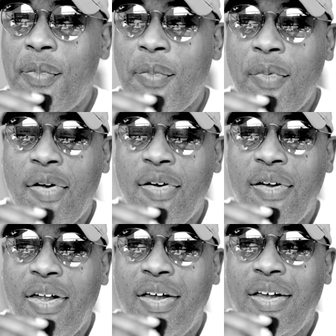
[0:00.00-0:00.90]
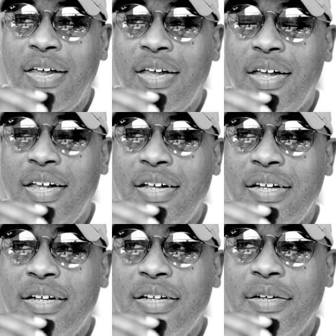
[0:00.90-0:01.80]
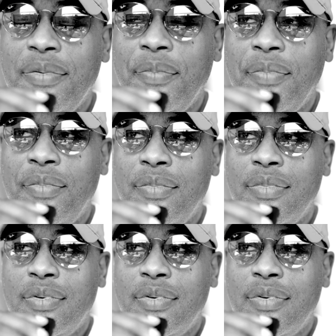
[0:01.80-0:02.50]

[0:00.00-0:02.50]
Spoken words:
Nothing is said.